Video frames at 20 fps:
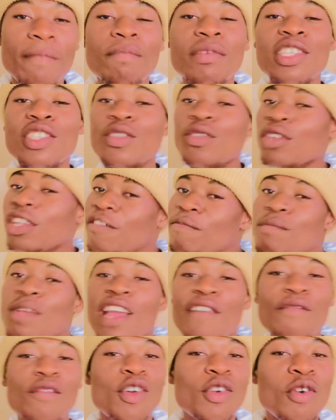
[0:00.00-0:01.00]
Please do give me a
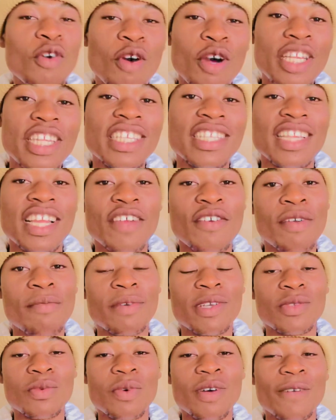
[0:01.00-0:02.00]
follow on Instagram
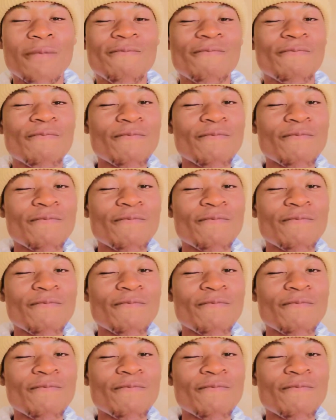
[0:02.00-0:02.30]
as well.